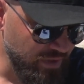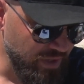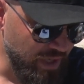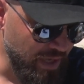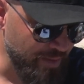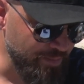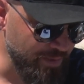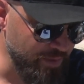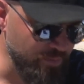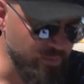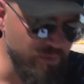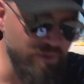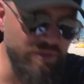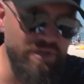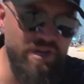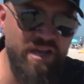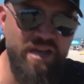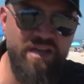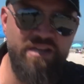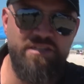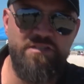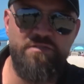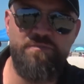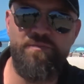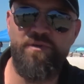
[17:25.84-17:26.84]
I mean, we're
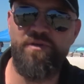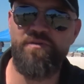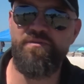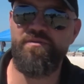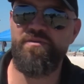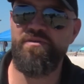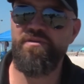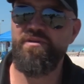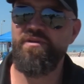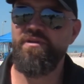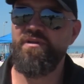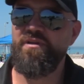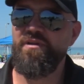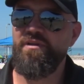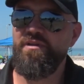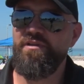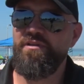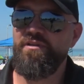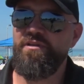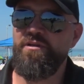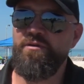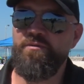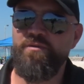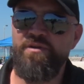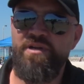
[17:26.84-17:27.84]
nice, but
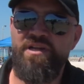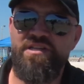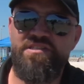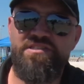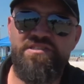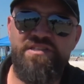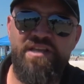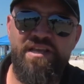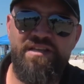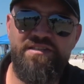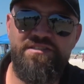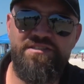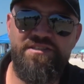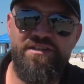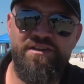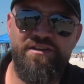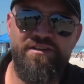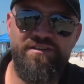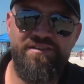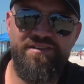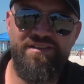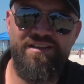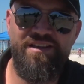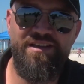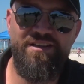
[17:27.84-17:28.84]
you know, we're not saints
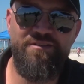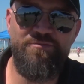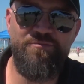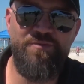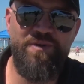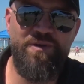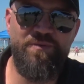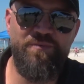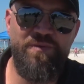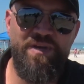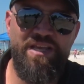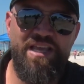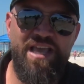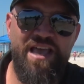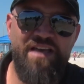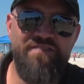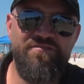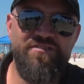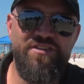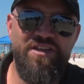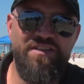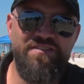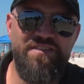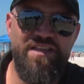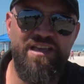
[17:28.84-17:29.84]
here. We
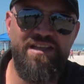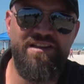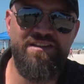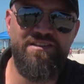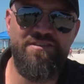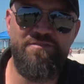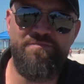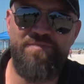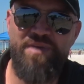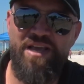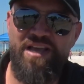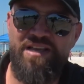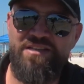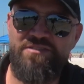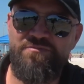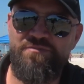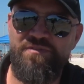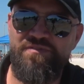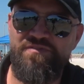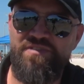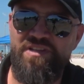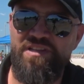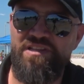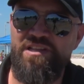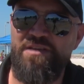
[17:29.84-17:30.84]
have done that in the past.
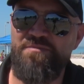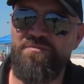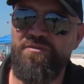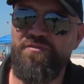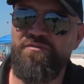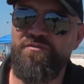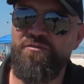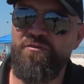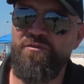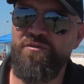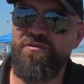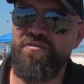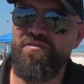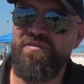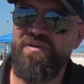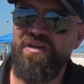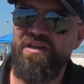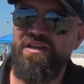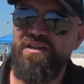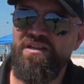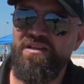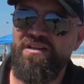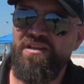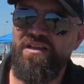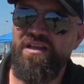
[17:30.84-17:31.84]
We've done that before.
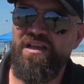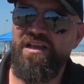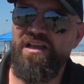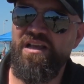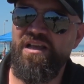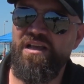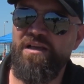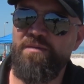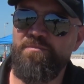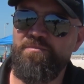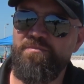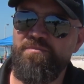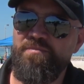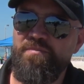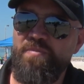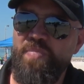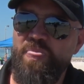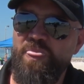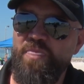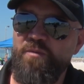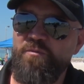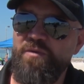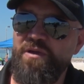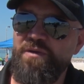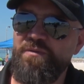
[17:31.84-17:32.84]

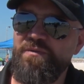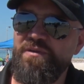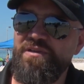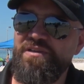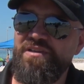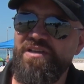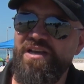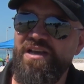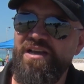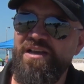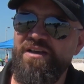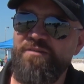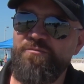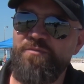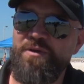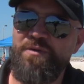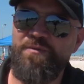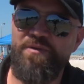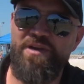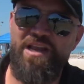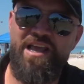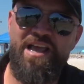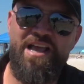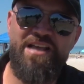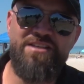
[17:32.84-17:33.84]
We would
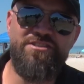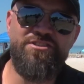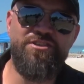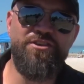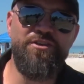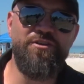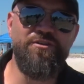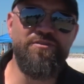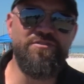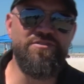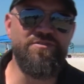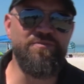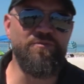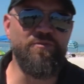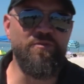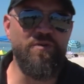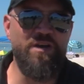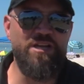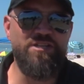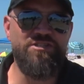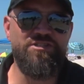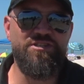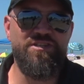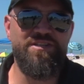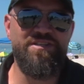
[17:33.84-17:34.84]
ask you some
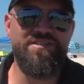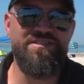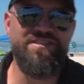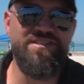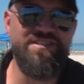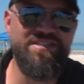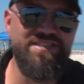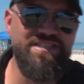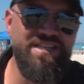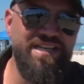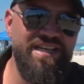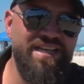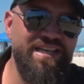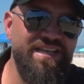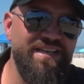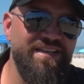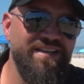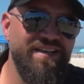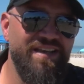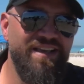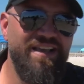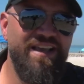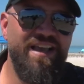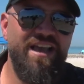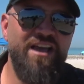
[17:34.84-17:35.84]
questions and see
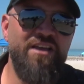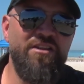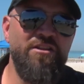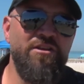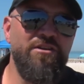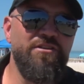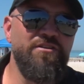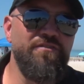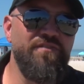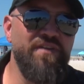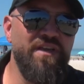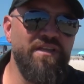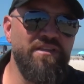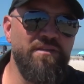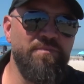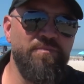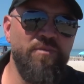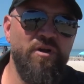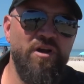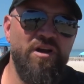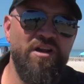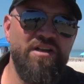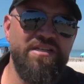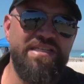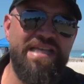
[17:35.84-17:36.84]
how long you've had the
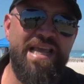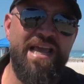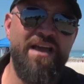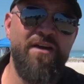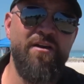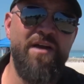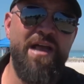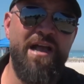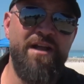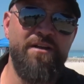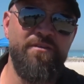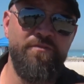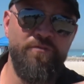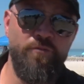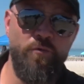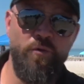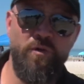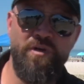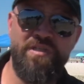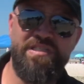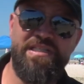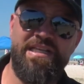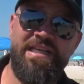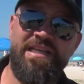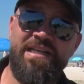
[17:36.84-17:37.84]
product, how out of
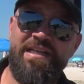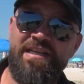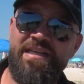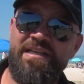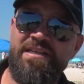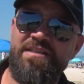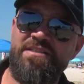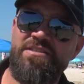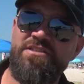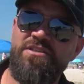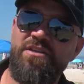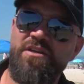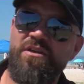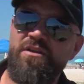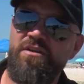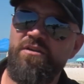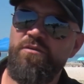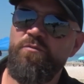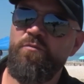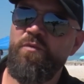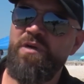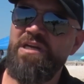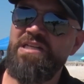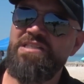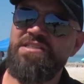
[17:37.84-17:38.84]
warranty it is,
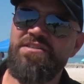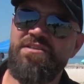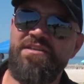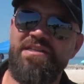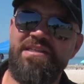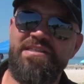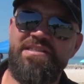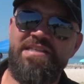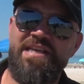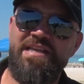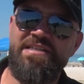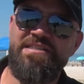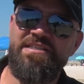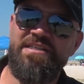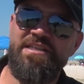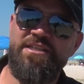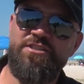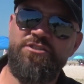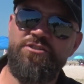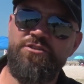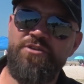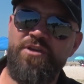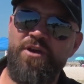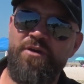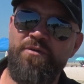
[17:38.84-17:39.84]
what it's going to take to
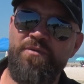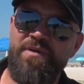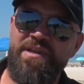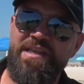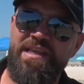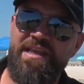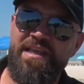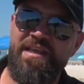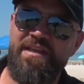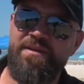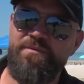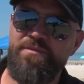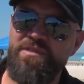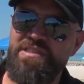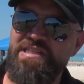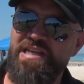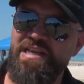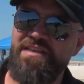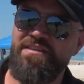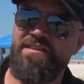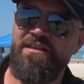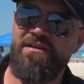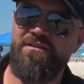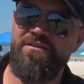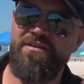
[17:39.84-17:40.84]
get you going again, and we
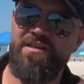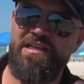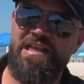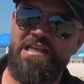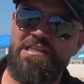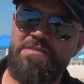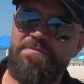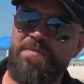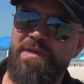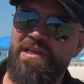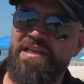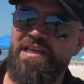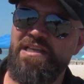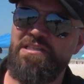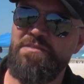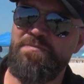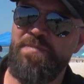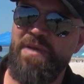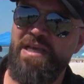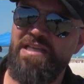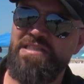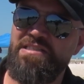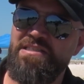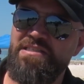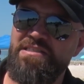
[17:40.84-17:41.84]
take that on a case-by-case
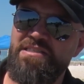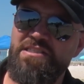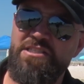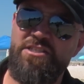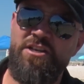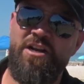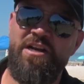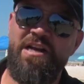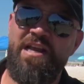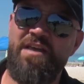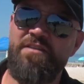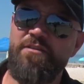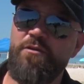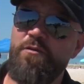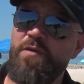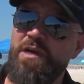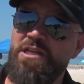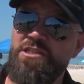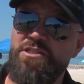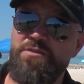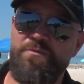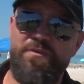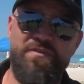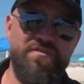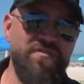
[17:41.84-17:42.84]
basis. It's not out of the
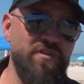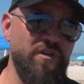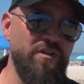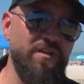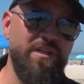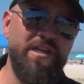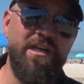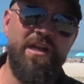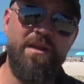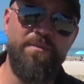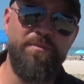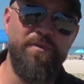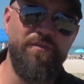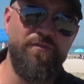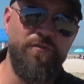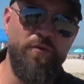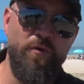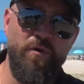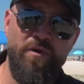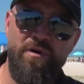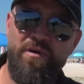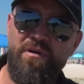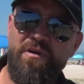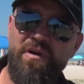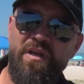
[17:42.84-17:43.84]
question. We've certainly done it
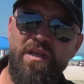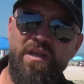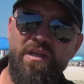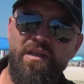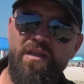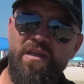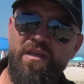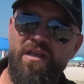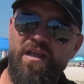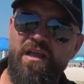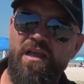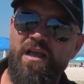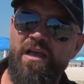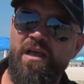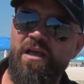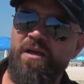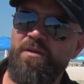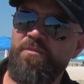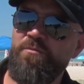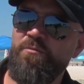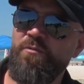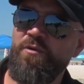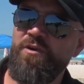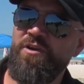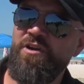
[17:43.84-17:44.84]
before.
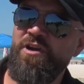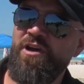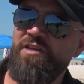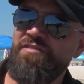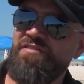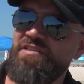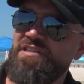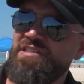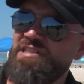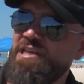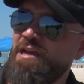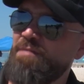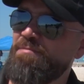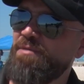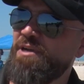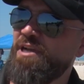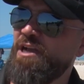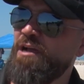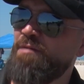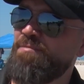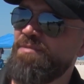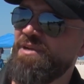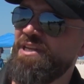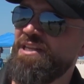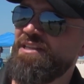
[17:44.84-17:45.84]
We're not the type of
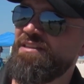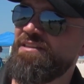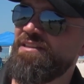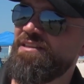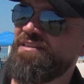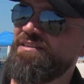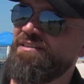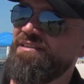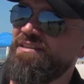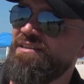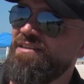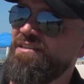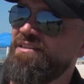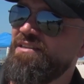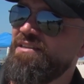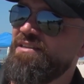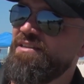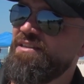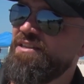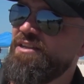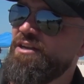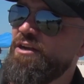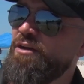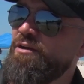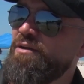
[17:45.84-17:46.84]
company that,
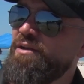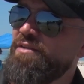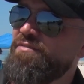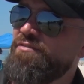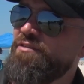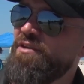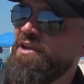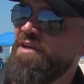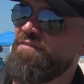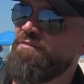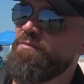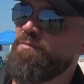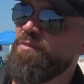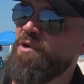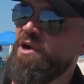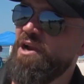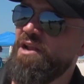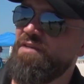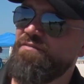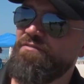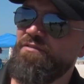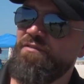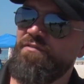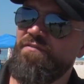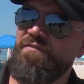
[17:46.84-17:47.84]
you know, if you have a
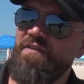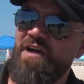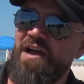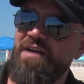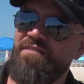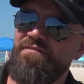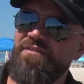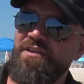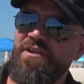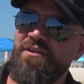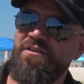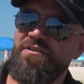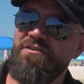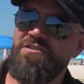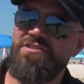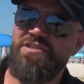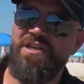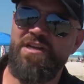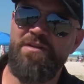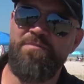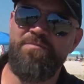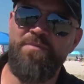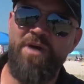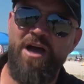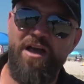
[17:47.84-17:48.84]
product for 5 years
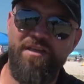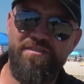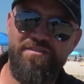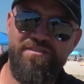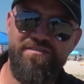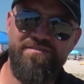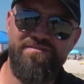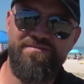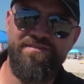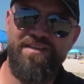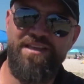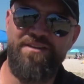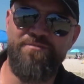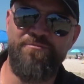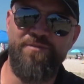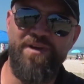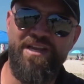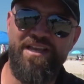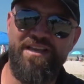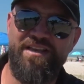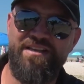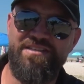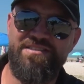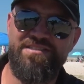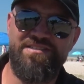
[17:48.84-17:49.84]
and a month and
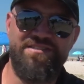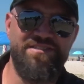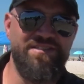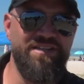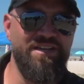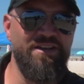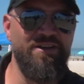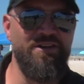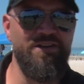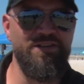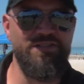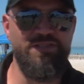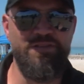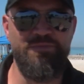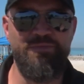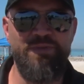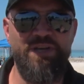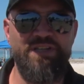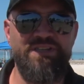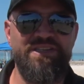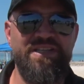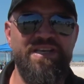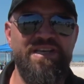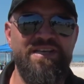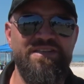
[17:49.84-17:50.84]
ring us and say, oh, it's a
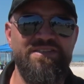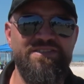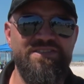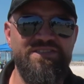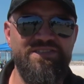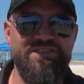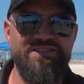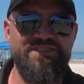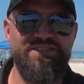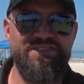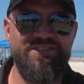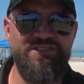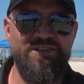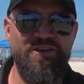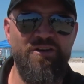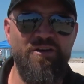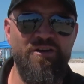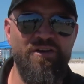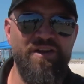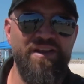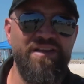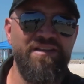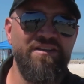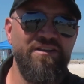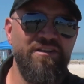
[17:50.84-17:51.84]
month out,
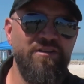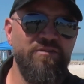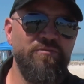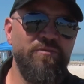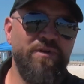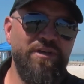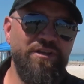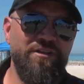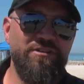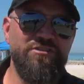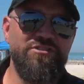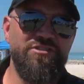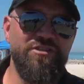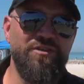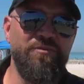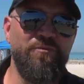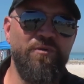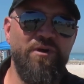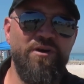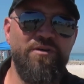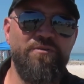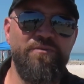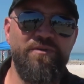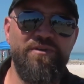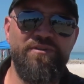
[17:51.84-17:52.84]
sorry. We usually
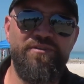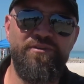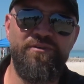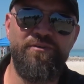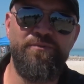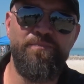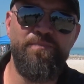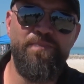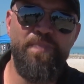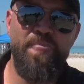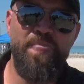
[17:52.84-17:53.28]
work with you.